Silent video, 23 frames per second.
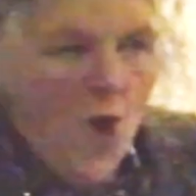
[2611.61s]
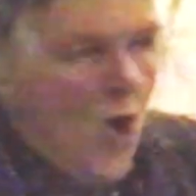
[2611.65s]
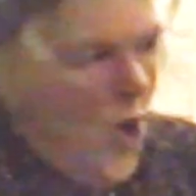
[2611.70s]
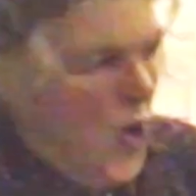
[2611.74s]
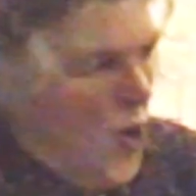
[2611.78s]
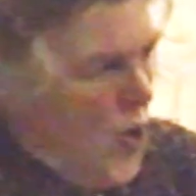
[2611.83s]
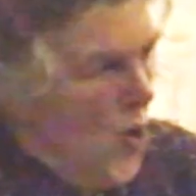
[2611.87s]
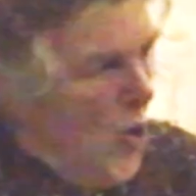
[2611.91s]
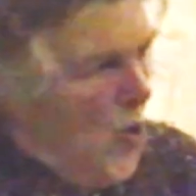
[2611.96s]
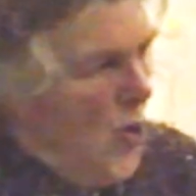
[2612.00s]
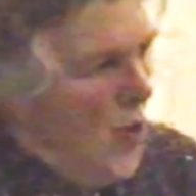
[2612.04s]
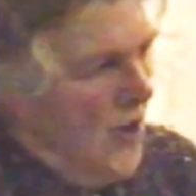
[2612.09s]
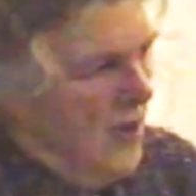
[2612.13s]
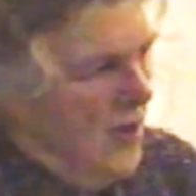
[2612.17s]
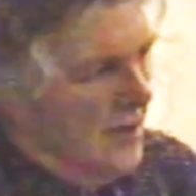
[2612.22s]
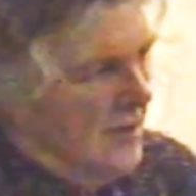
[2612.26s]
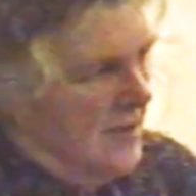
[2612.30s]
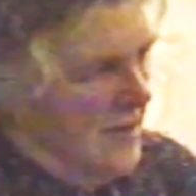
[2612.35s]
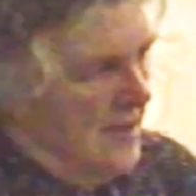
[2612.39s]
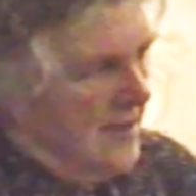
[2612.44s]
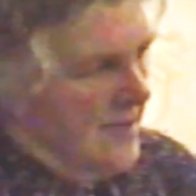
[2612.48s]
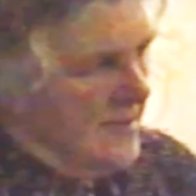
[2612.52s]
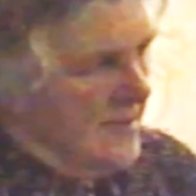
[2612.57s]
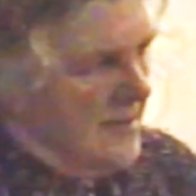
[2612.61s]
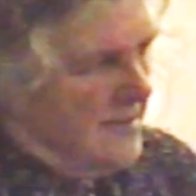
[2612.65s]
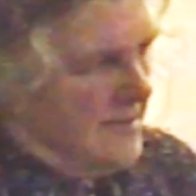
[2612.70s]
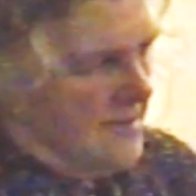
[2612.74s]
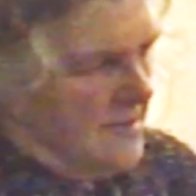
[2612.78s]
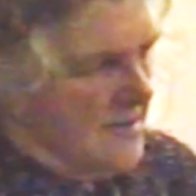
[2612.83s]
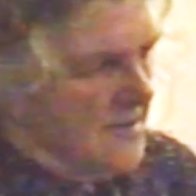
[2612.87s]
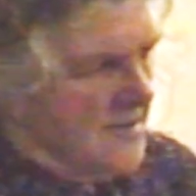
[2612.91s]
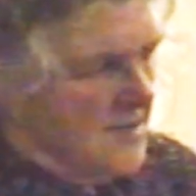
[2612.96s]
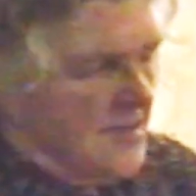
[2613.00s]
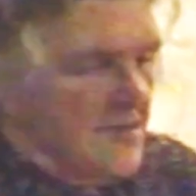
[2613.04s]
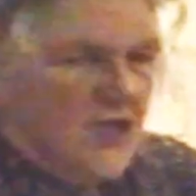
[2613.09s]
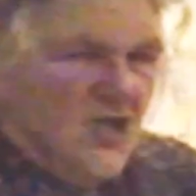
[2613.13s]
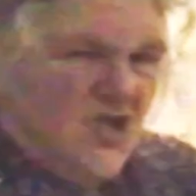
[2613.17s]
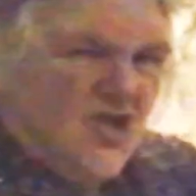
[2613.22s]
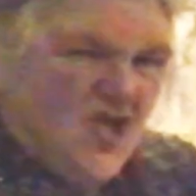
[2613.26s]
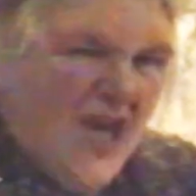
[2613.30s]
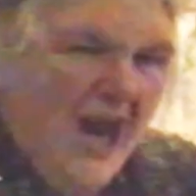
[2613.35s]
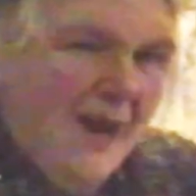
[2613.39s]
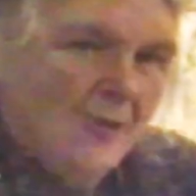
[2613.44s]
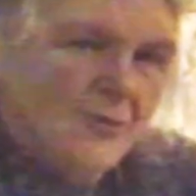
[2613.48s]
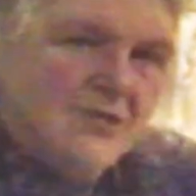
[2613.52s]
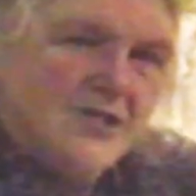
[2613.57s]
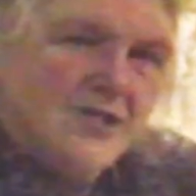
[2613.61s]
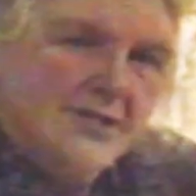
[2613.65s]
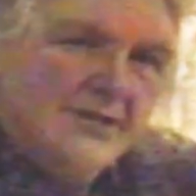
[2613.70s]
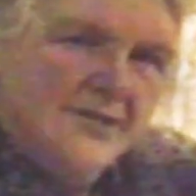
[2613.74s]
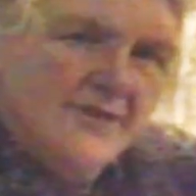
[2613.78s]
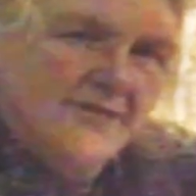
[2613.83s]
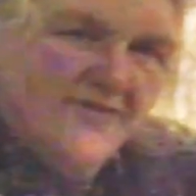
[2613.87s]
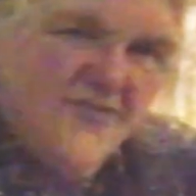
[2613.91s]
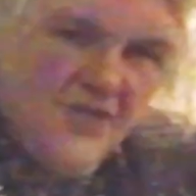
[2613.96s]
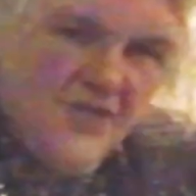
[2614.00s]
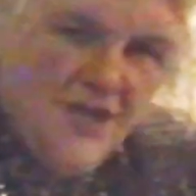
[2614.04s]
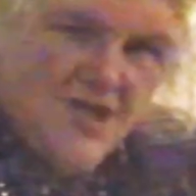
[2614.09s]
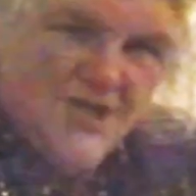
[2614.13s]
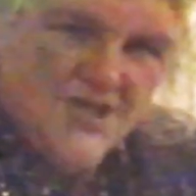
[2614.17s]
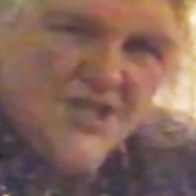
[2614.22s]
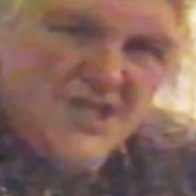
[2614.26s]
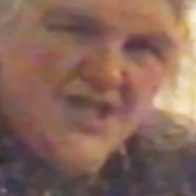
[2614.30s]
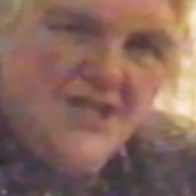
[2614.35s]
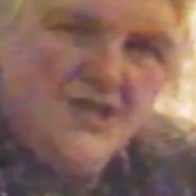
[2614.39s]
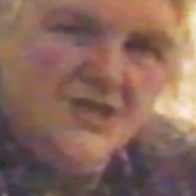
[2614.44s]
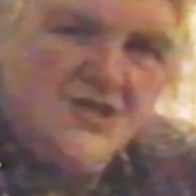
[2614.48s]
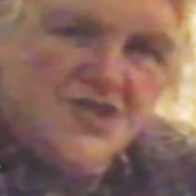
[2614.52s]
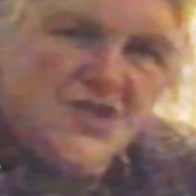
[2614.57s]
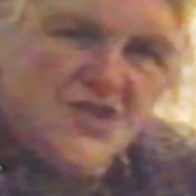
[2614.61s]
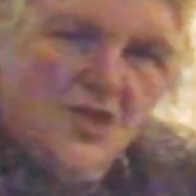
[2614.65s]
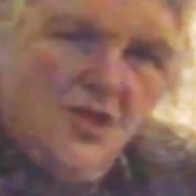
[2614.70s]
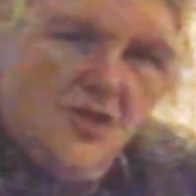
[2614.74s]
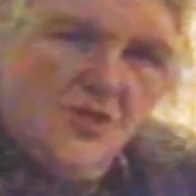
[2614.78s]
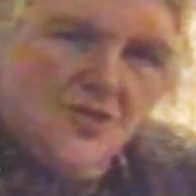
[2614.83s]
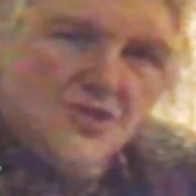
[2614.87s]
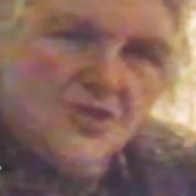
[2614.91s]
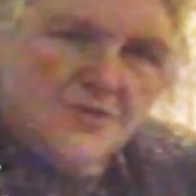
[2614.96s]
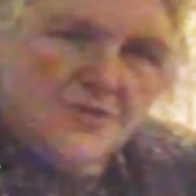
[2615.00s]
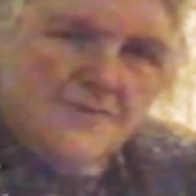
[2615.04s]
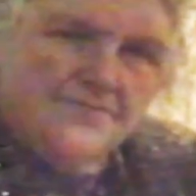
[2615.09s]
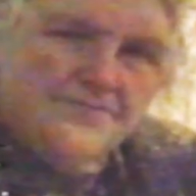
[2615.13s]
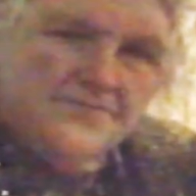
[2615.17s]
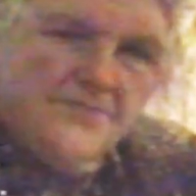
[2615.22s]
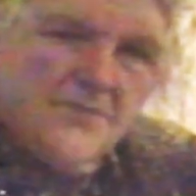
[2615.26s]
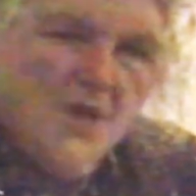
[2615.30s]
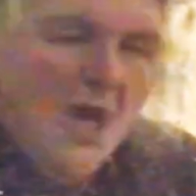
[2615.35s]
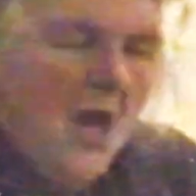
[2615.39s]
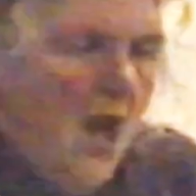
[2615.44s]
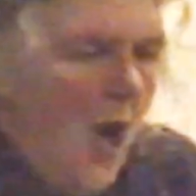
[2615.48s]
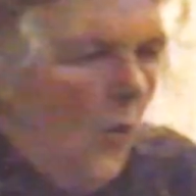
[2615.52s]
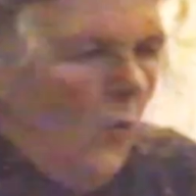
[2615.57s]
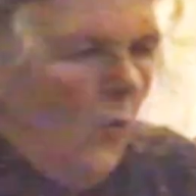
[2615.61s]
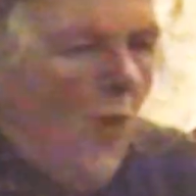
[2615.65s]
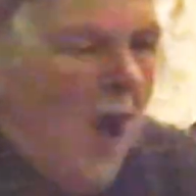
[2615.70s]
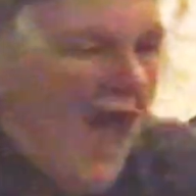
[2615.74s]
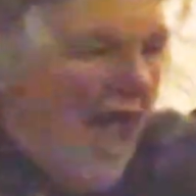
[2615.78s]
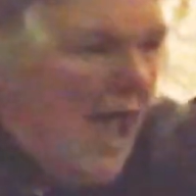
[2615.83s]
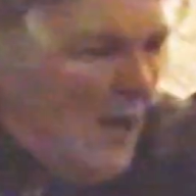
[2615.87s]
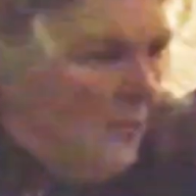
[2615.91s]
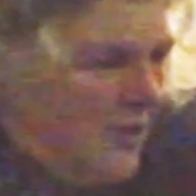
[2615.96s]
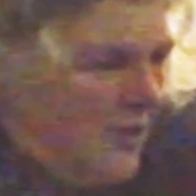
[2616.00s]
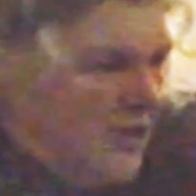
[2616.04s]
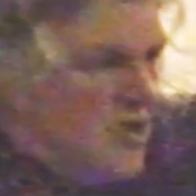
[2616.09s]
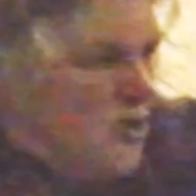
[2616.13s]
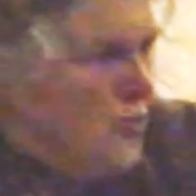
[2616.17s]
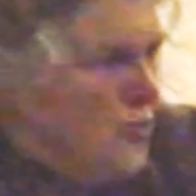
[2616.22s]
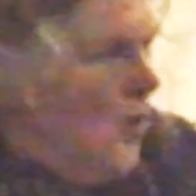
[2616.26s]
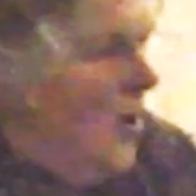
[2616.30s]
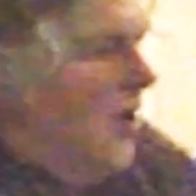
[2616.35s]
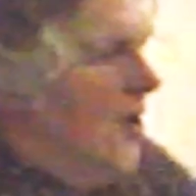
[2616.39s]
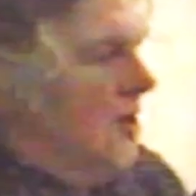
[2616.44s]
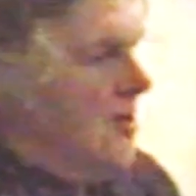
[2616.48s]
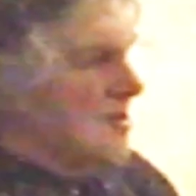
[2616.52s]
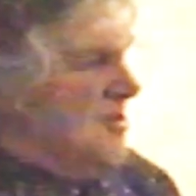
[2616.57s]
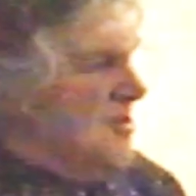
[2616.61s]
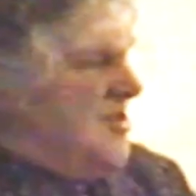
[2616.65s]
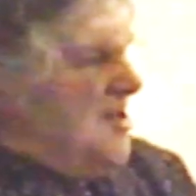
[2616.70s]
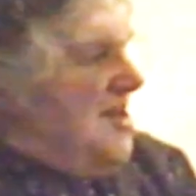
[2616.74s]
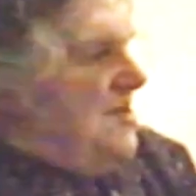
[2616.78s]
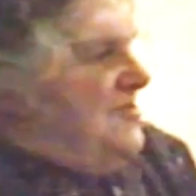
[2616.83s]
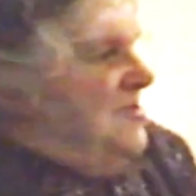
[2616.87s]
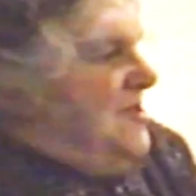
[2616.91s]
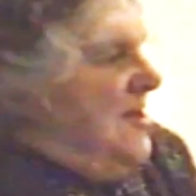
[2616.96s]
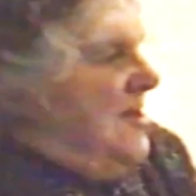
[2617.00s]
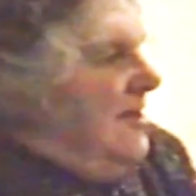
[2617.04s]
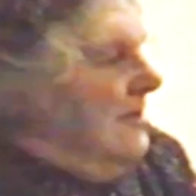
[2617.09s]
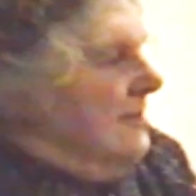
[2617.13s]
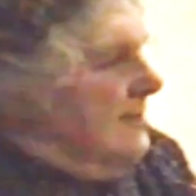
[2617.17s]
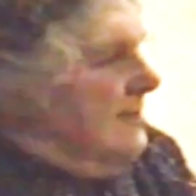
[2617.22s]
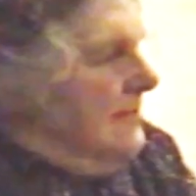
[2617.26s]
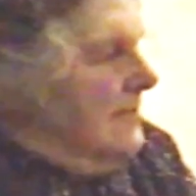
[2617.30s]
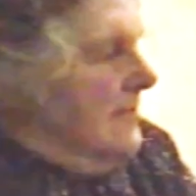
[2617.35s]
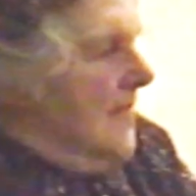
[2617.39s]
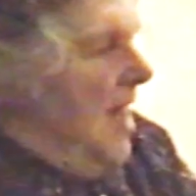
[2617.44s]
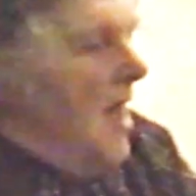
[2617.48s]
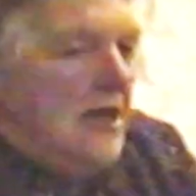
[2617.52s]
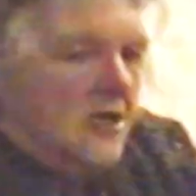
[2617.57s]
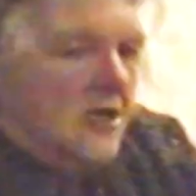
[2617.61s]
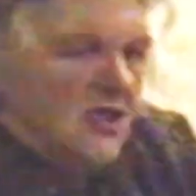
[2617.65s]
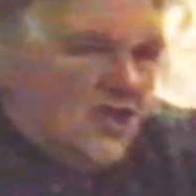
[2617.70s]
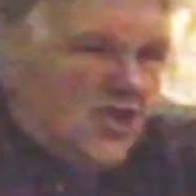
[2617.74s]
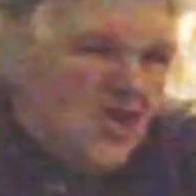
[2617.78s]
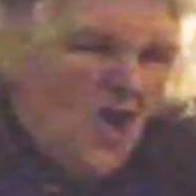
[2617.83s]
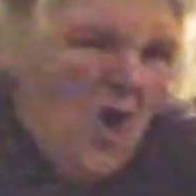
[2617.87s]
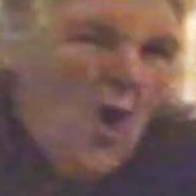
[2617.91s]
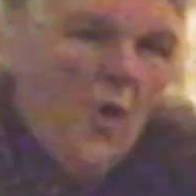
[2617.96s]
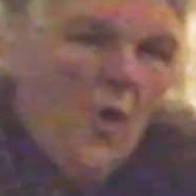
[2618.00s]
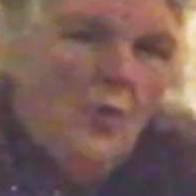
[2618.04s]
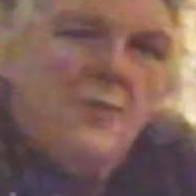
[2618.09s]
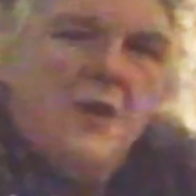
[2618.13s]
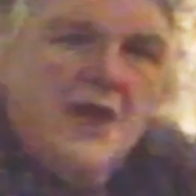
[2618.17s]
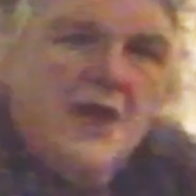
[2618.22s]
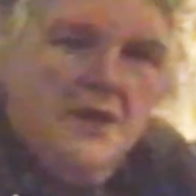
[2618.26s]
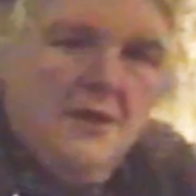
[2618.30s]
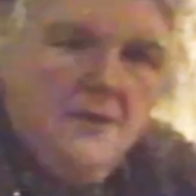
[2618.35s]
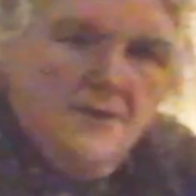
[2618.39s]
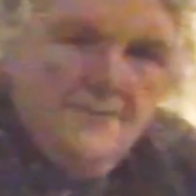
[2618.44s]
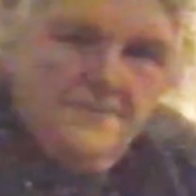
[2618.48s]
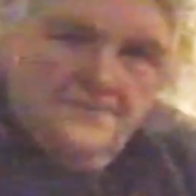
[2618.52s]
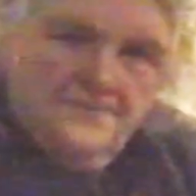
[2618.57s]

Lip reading: Who shouted the first insult? Where were you all sitting? Show me.